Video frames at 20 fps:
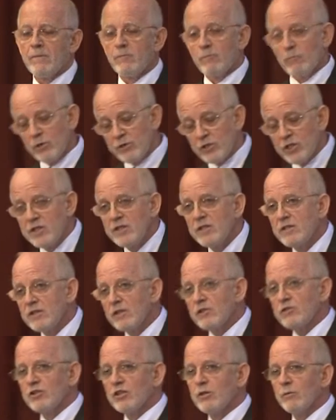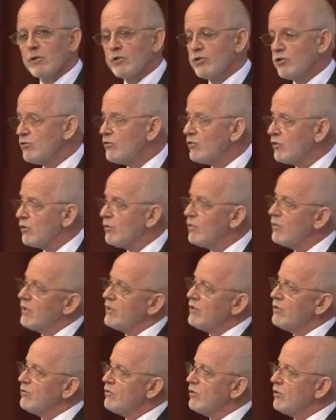which is essentially what you do
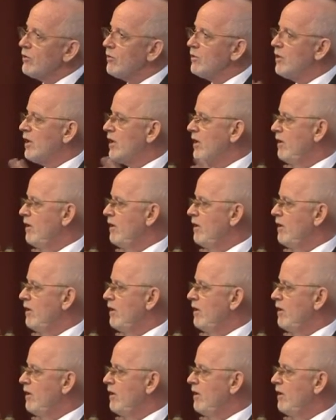when you do